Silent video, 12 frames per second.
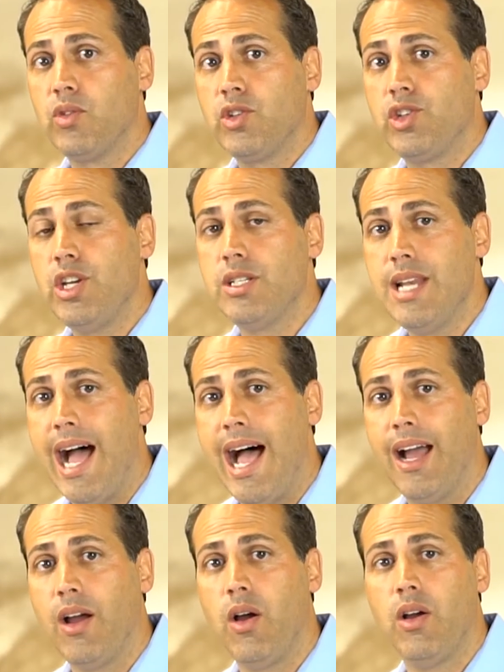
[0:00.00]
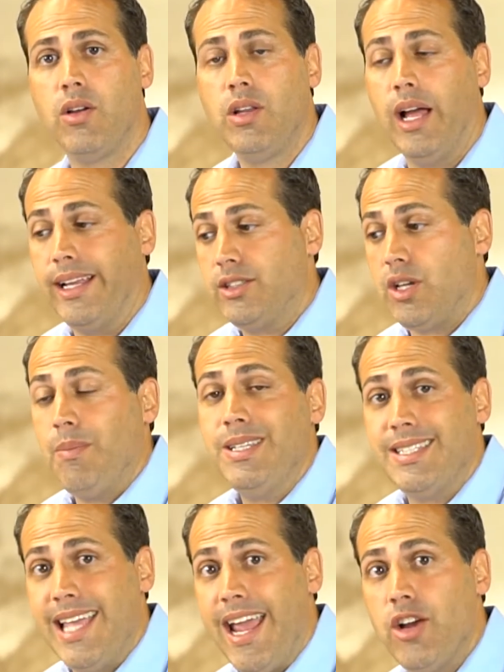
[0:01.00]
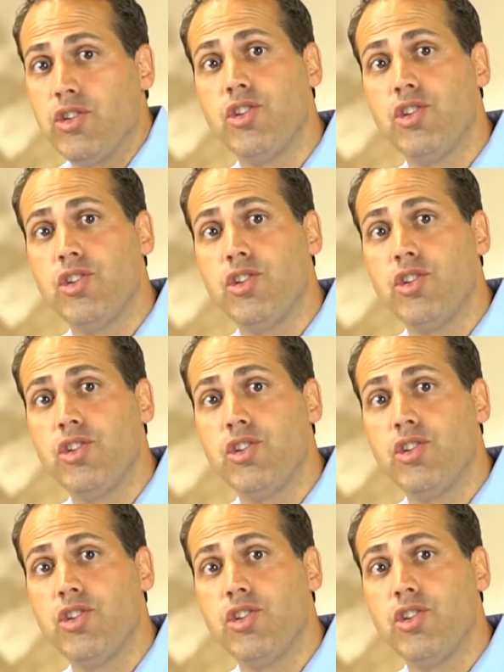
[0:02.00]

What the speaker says: she's not, like someone's there,